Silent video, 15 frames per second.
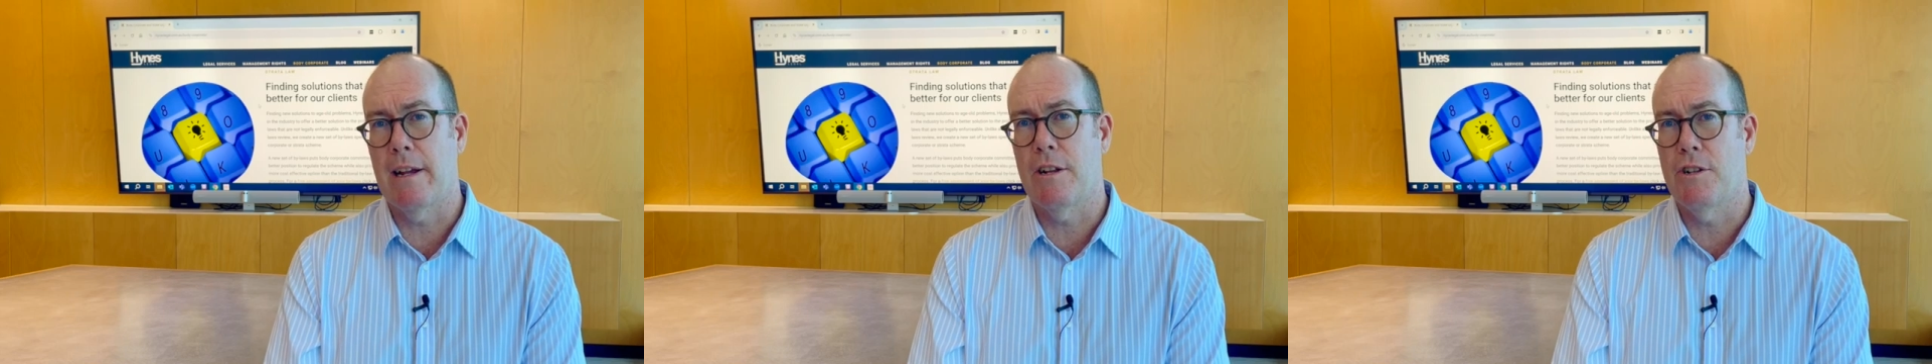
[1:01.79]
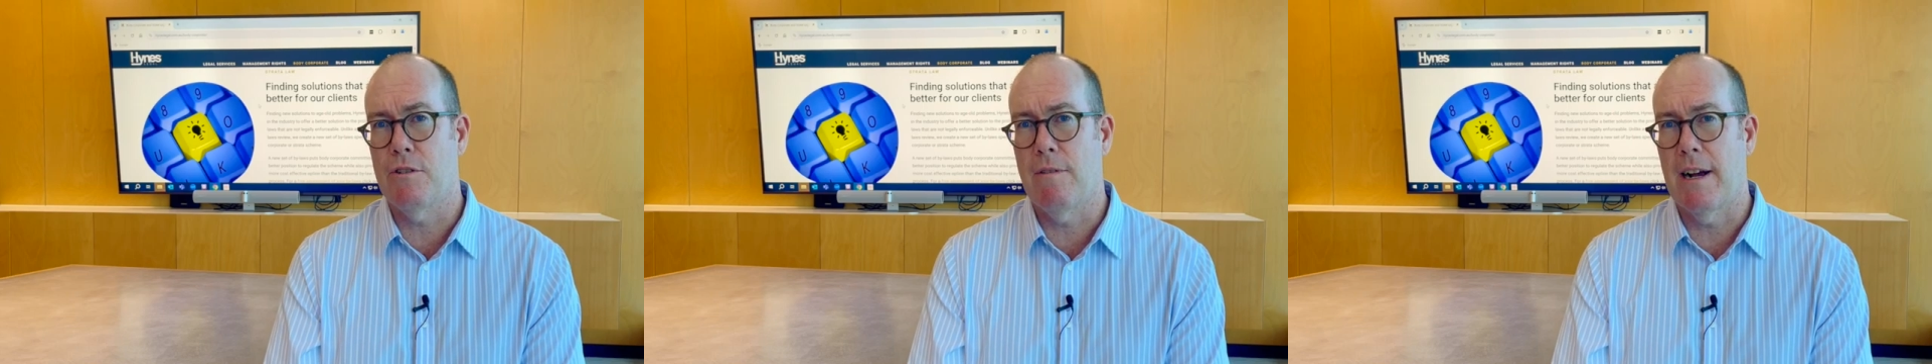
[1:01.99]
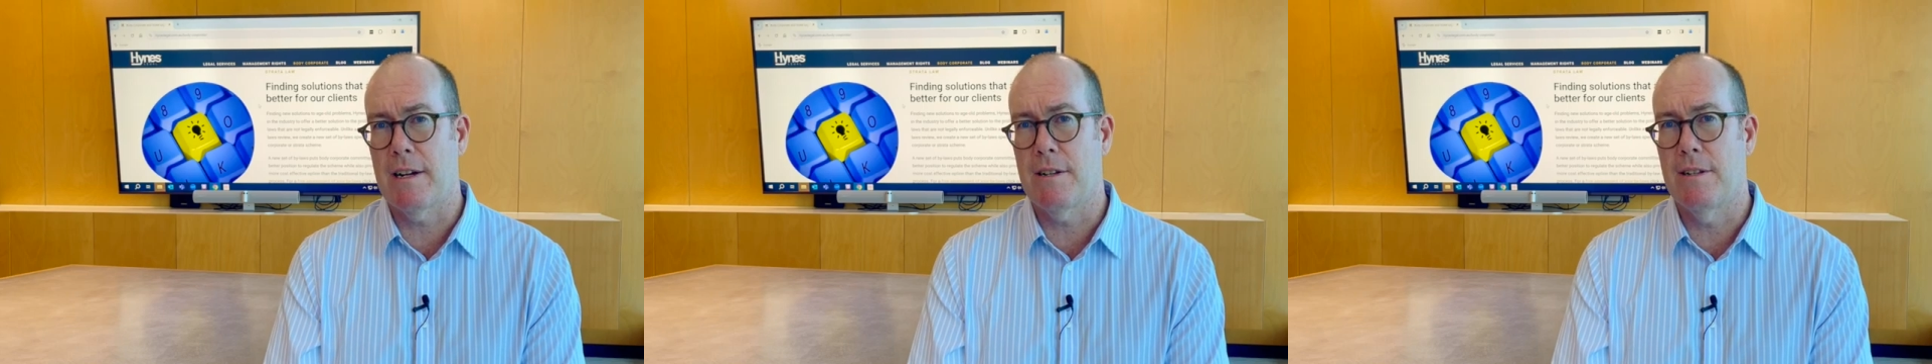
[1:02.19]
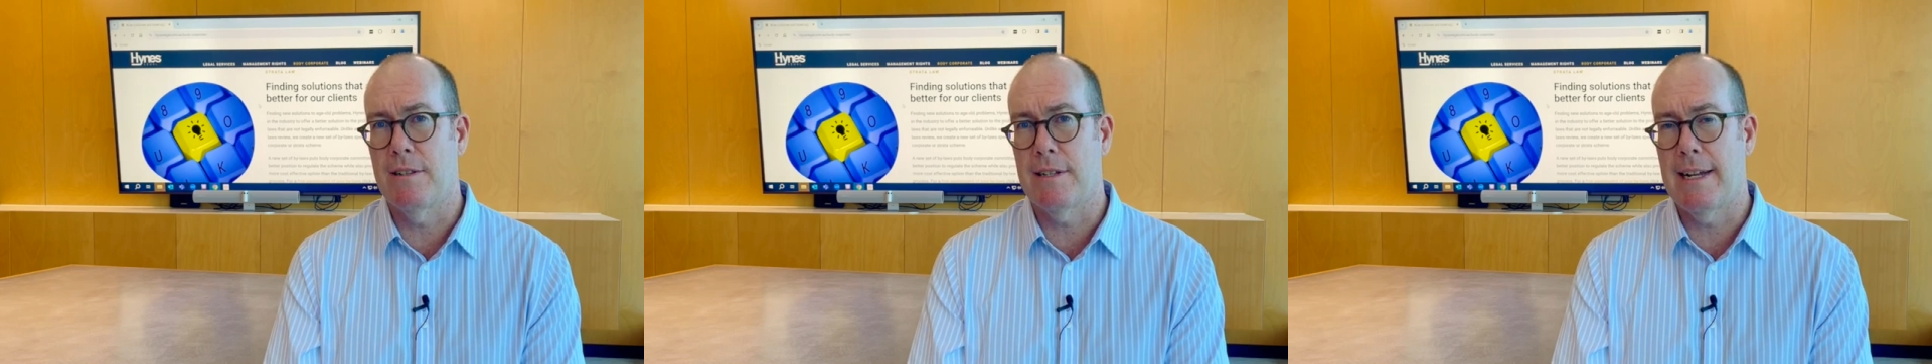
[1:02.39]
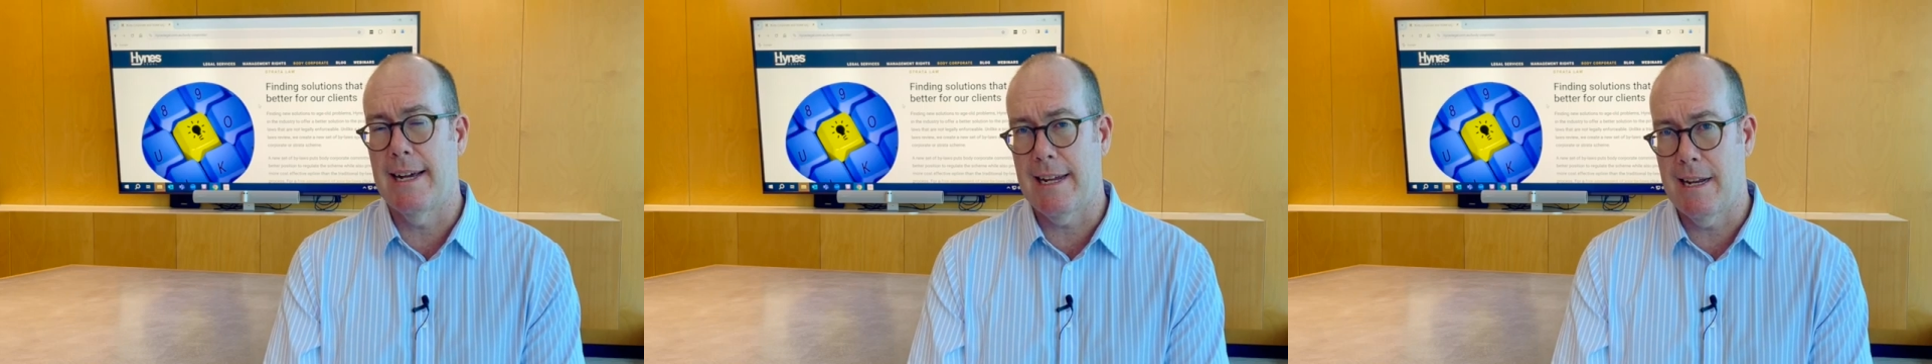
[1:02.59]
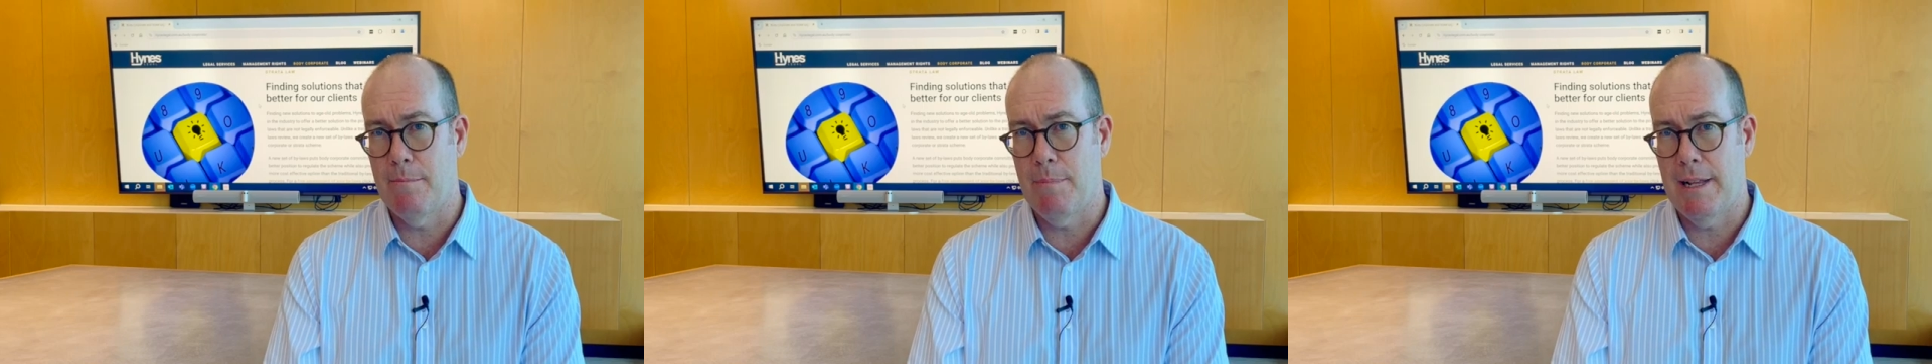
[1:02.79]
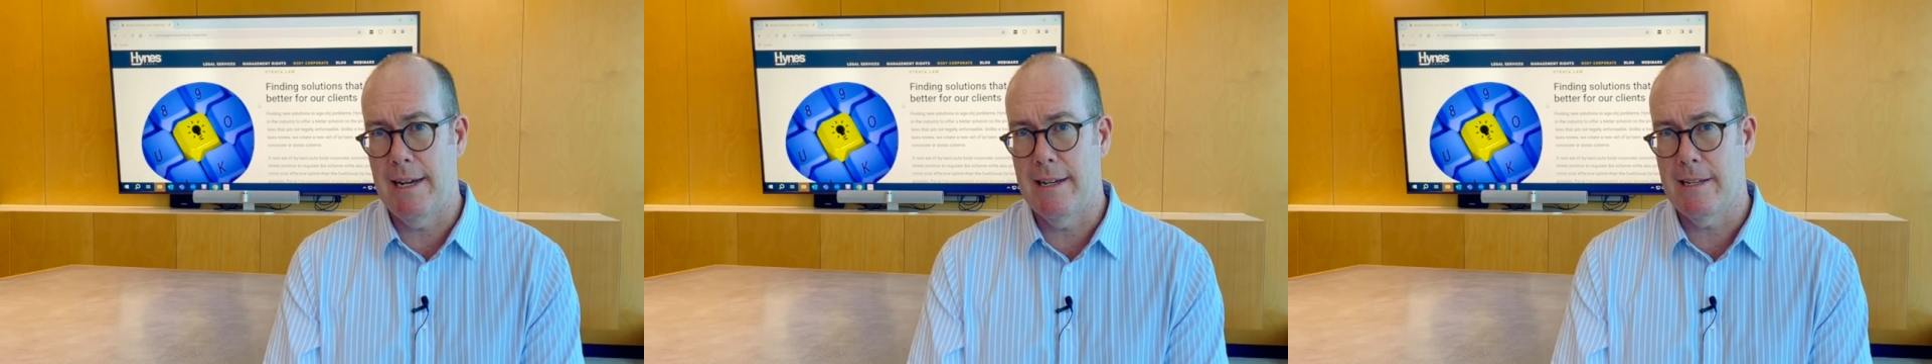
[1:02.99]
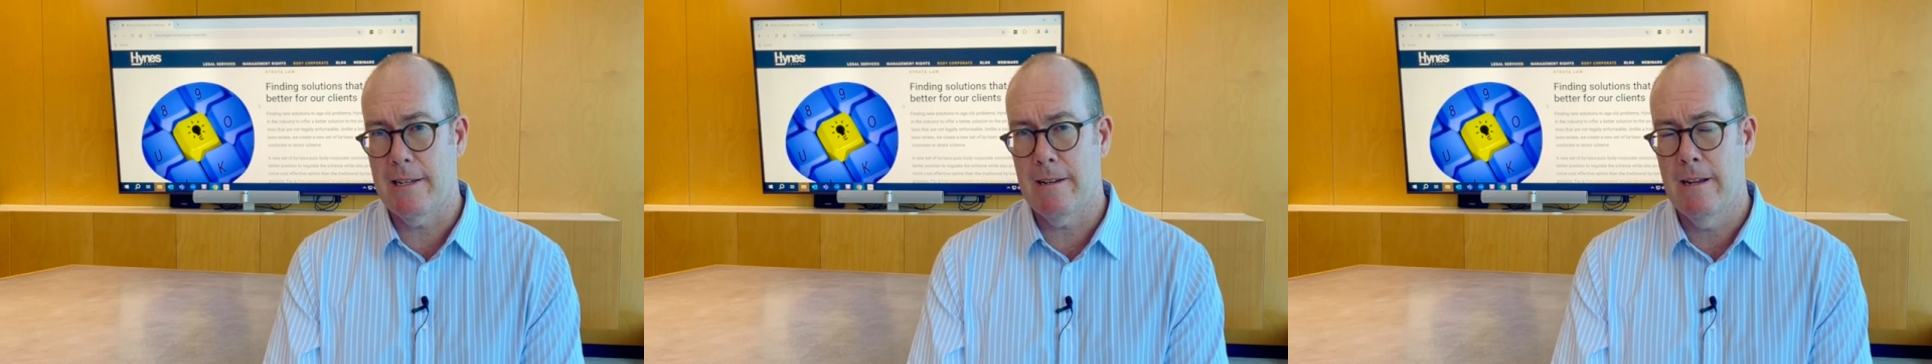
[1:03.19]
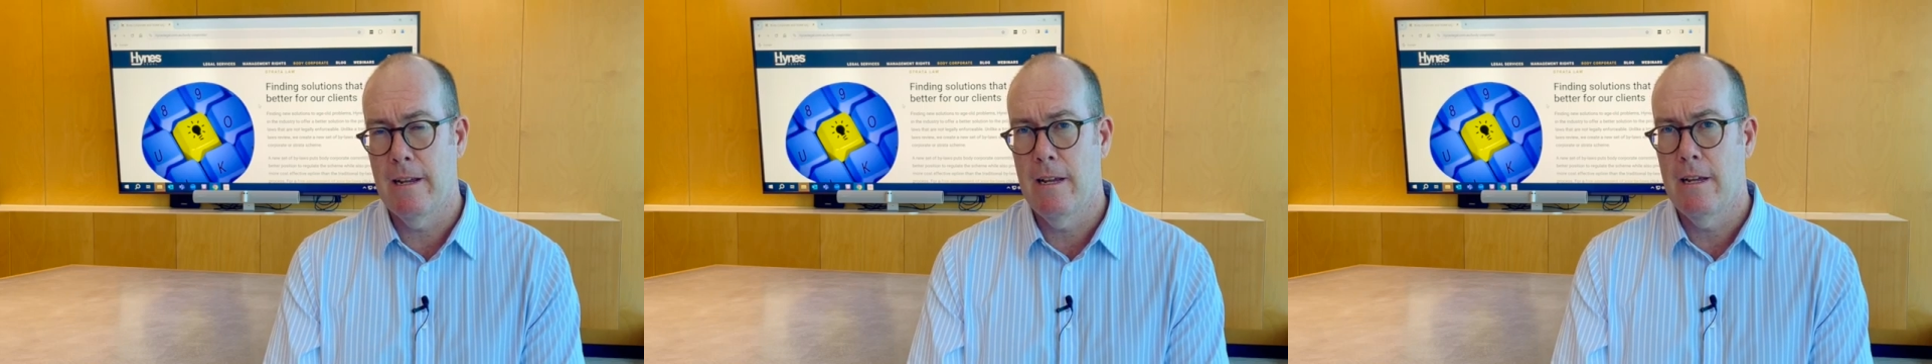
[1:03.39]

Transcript: construction's taking place.